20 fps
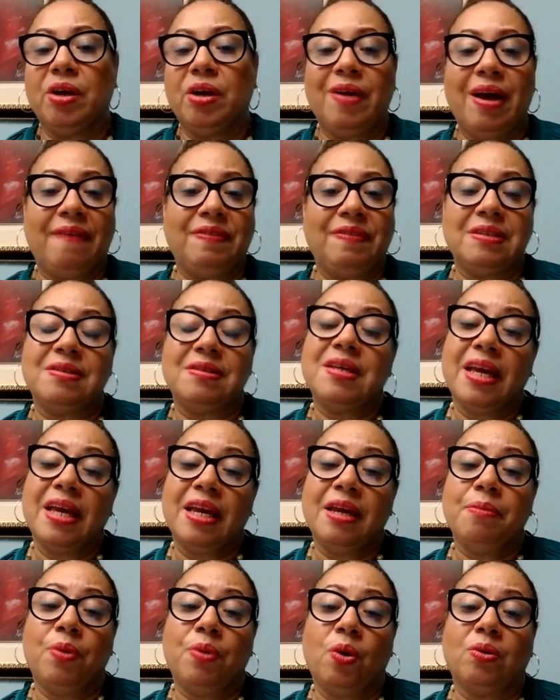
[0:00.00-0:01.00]
are at the
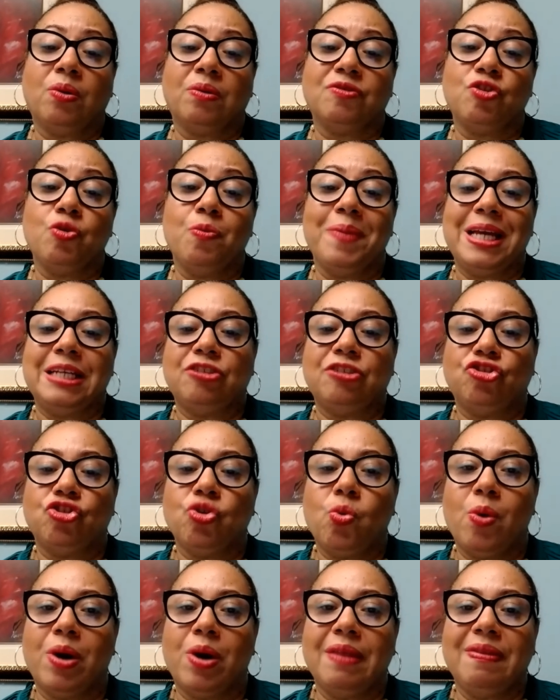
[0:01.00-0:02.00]
table to make
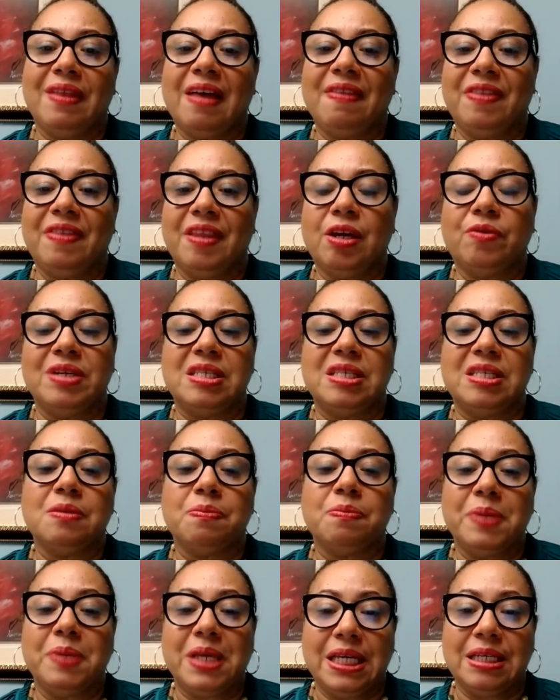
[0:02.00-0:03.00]
sure that there is a
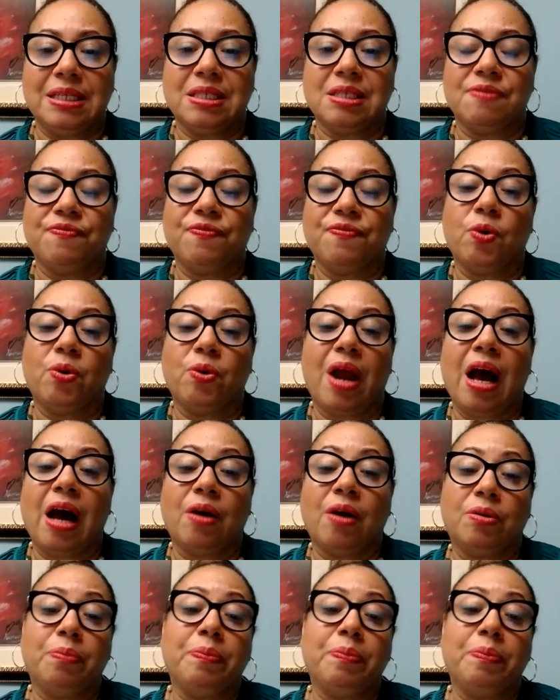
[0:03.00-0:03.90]
piece for our